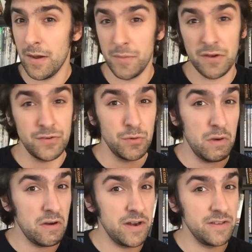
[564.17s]
I'm not sure
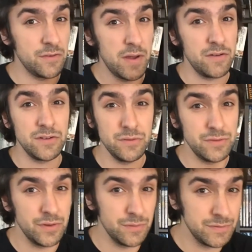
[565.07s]
where it is around you,
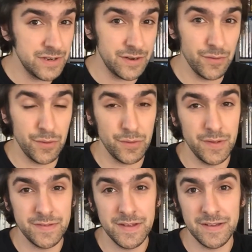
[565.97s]
so check your local
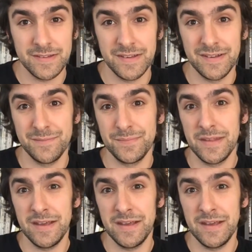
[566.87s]
listings, and